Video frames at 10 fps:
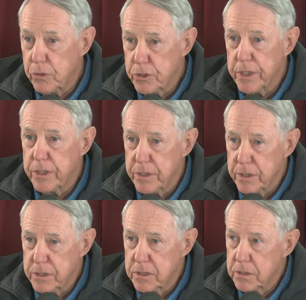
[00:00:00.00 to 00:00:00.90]

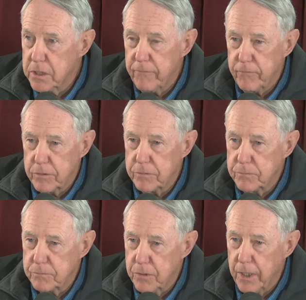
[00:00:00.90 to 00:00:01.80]
67,
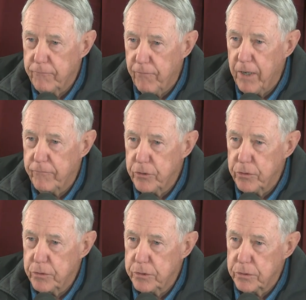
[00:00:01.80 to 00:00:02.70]
right, 5 years.